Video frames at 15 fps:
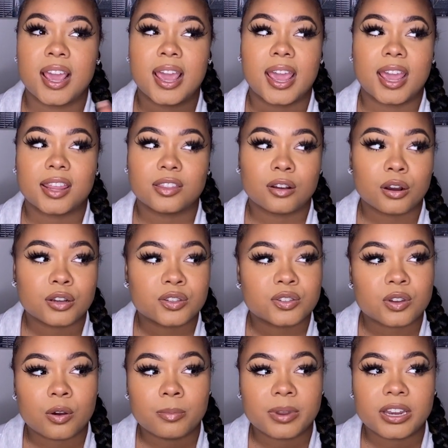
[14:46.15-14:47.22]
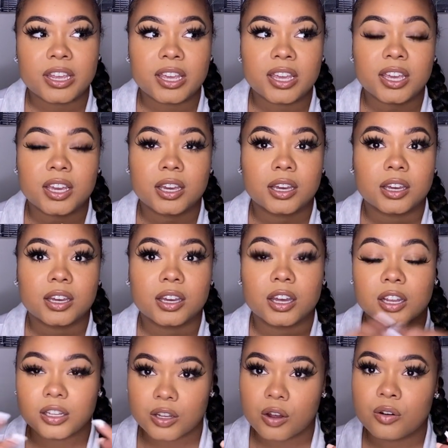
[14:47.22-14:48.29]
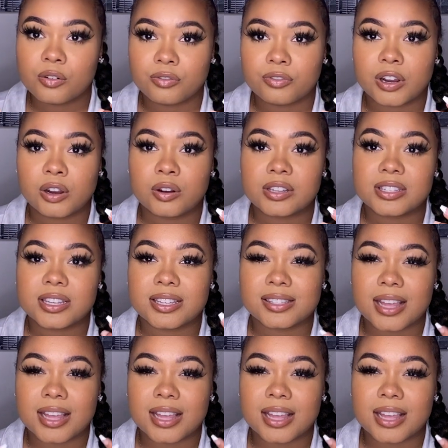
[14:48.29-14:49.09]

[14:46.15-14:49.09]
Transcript: And there are so many cologne fragrances